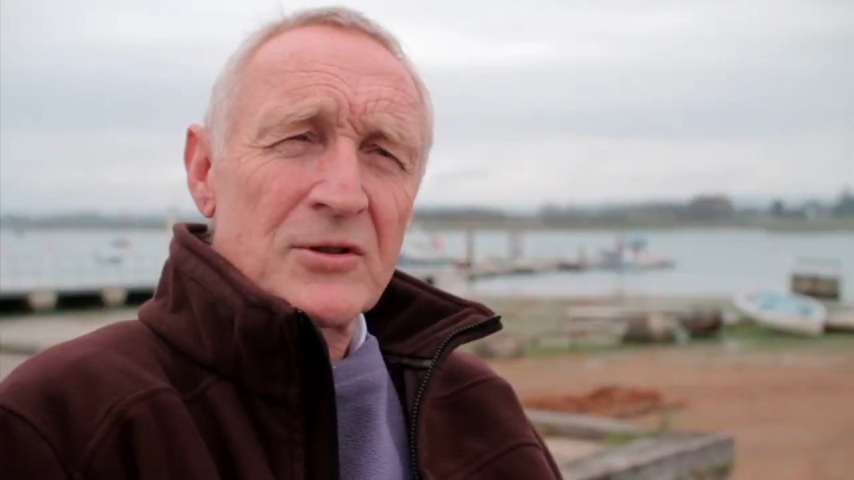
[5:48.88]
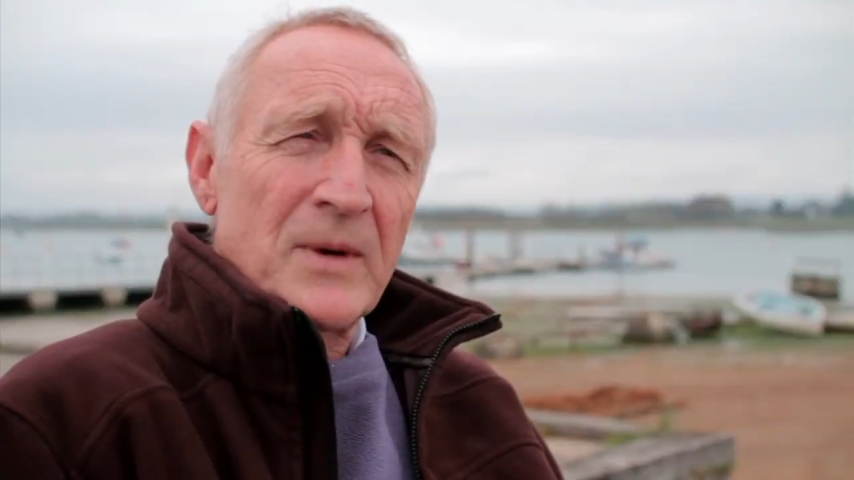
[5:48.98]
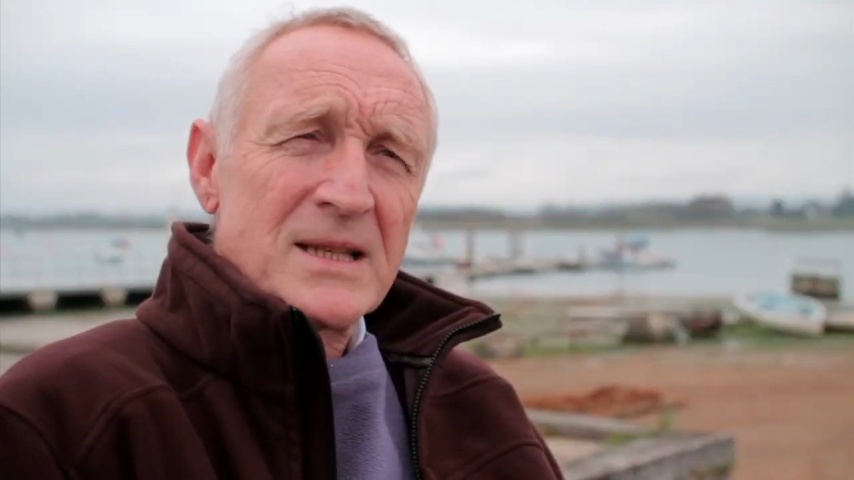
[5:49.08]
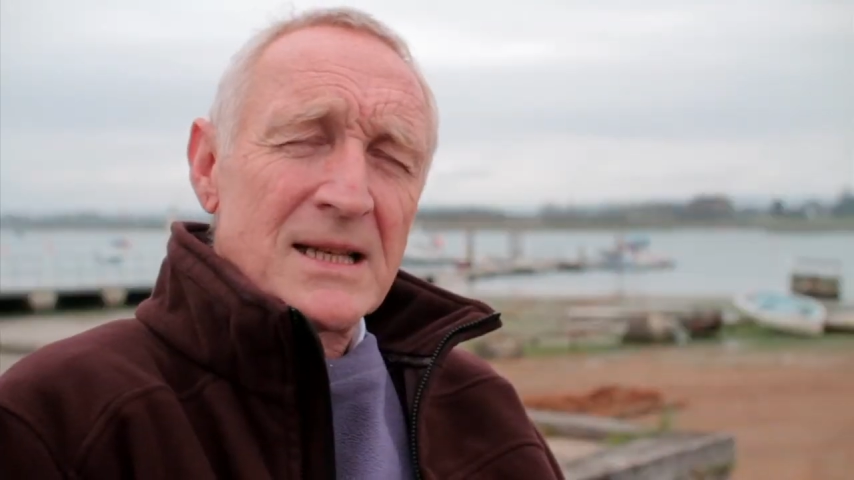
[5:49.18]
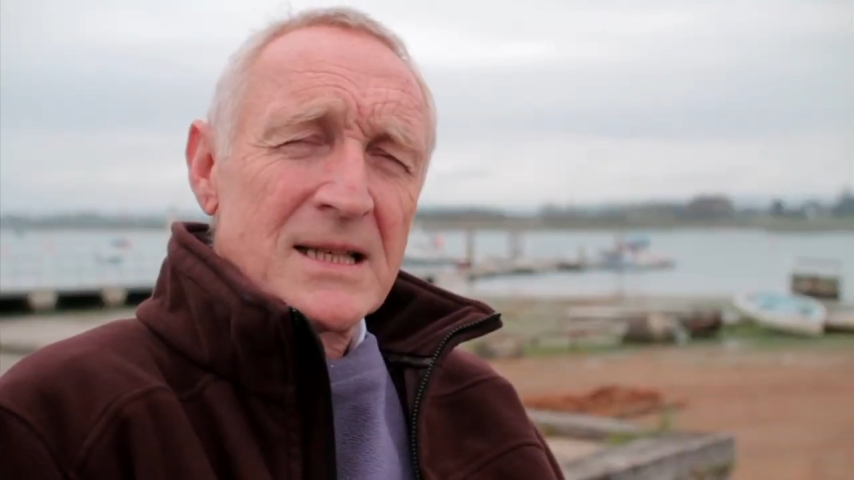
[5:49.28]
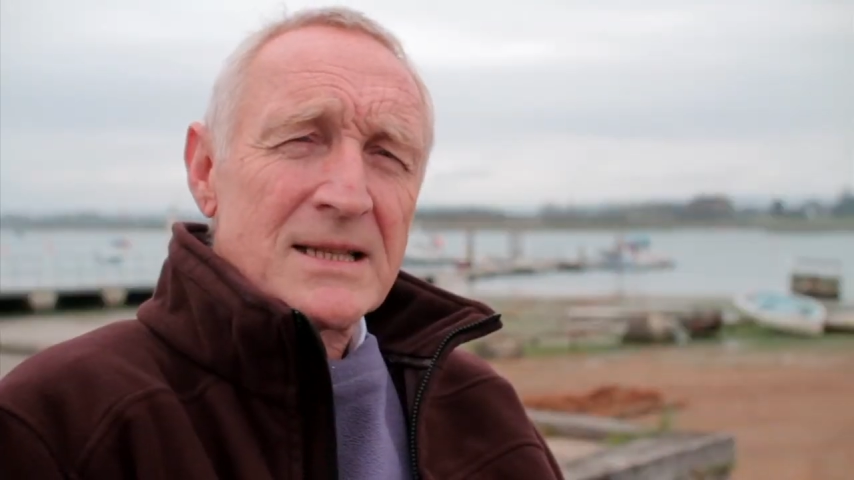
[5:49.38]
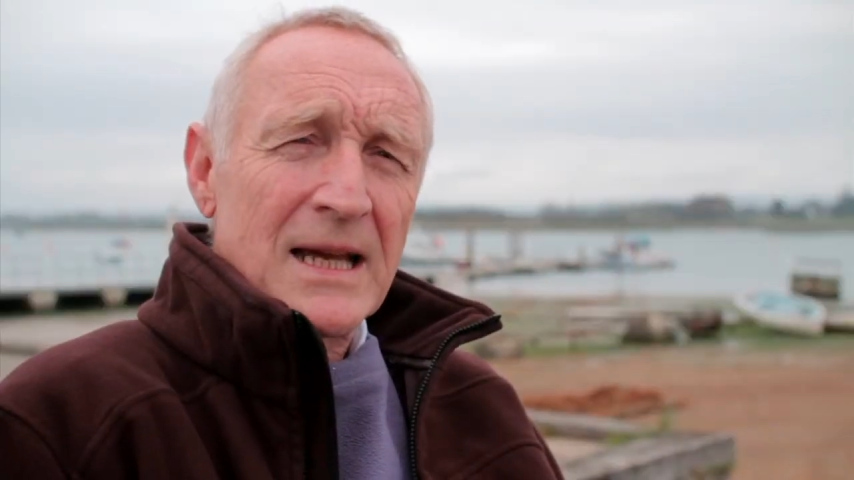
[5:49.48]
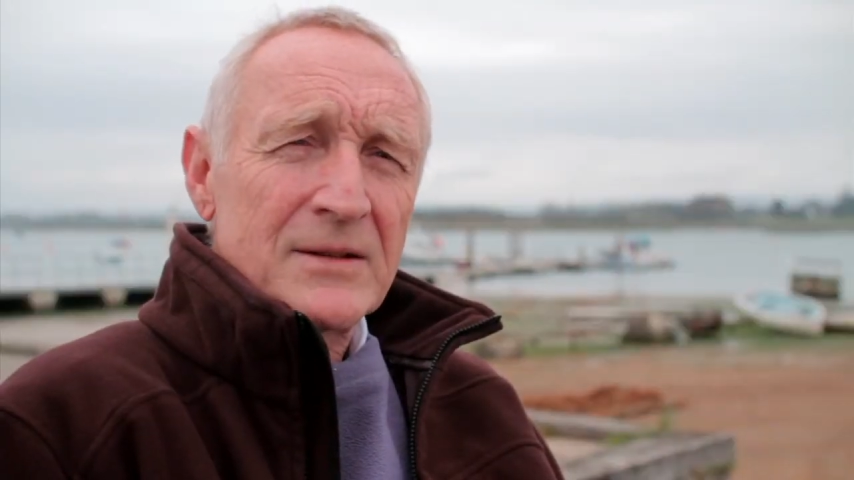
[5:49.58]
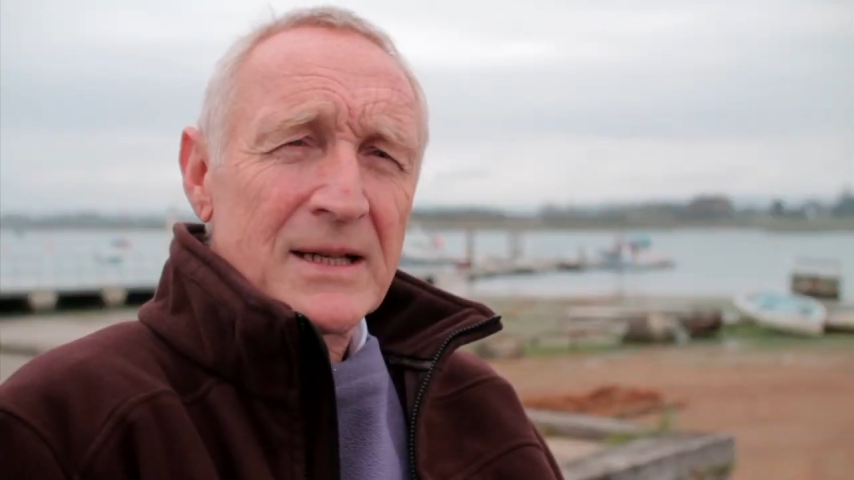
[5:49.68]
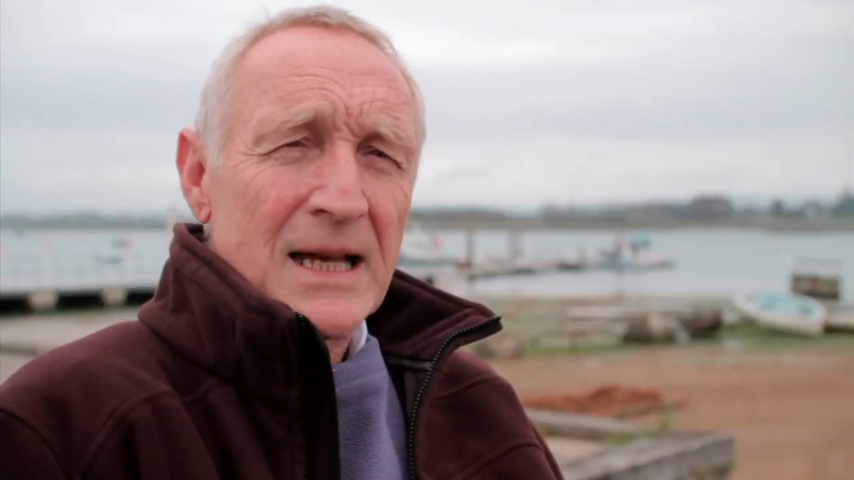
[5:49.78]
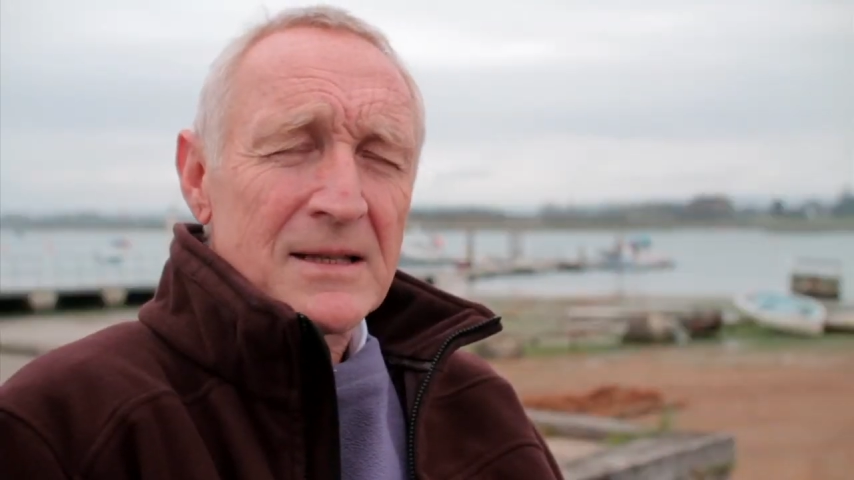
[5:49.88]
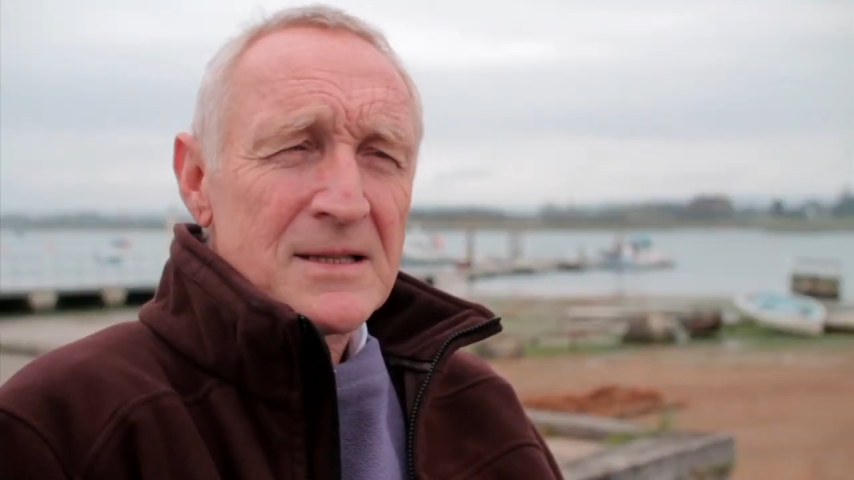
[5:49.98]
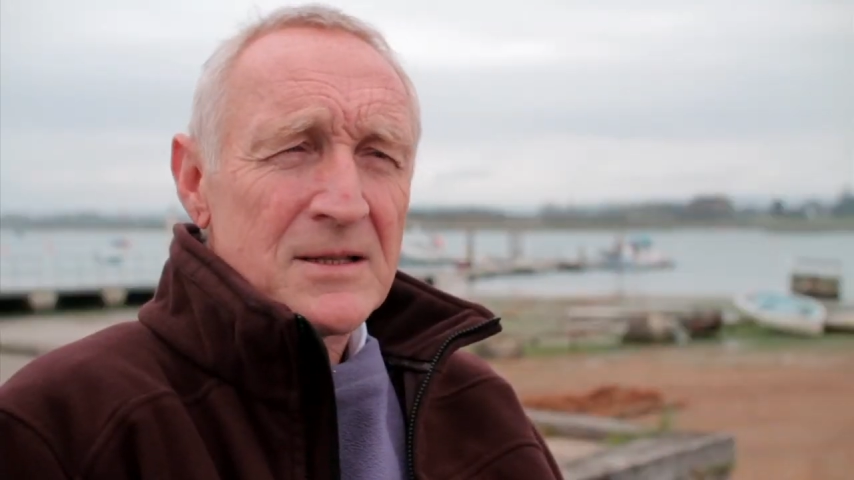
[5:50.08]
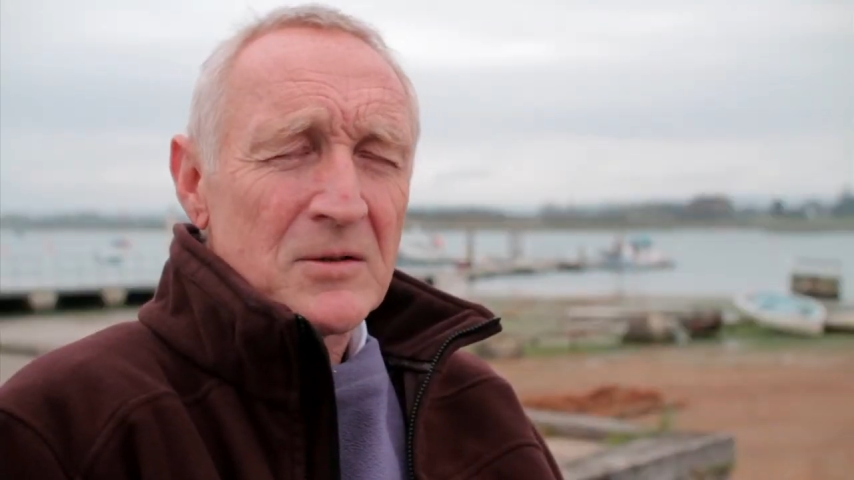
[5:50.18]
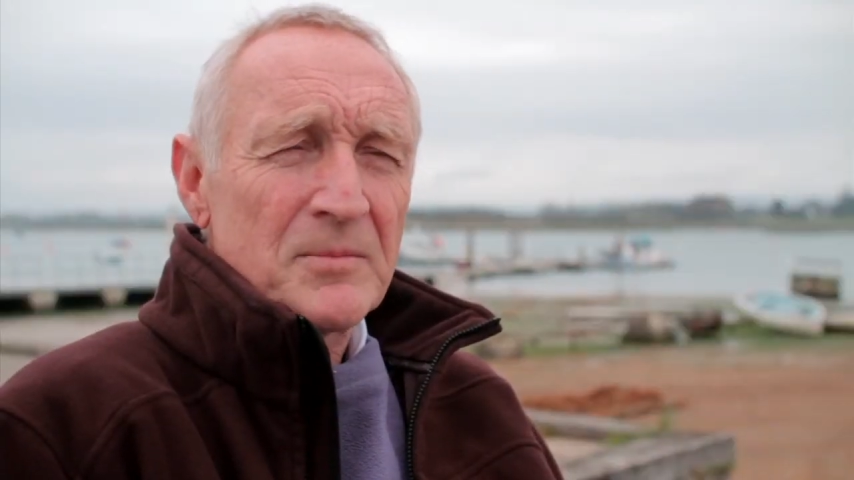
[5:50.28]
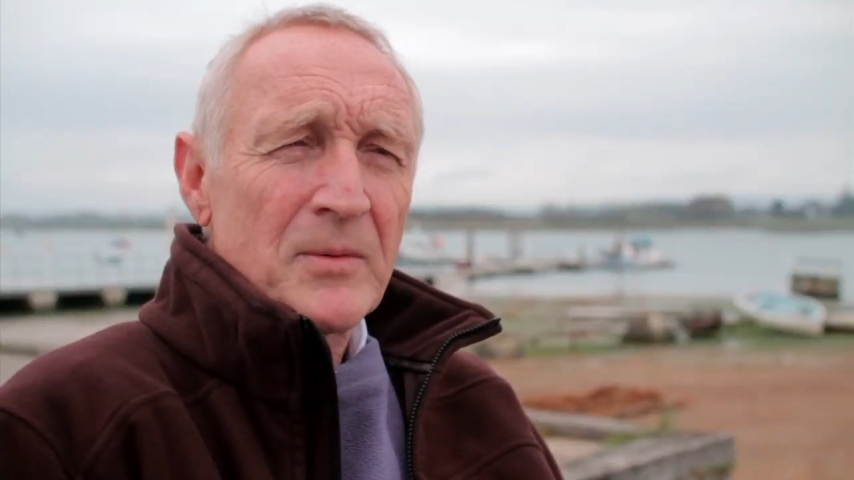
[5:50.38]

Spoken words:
through West Sussex County Council,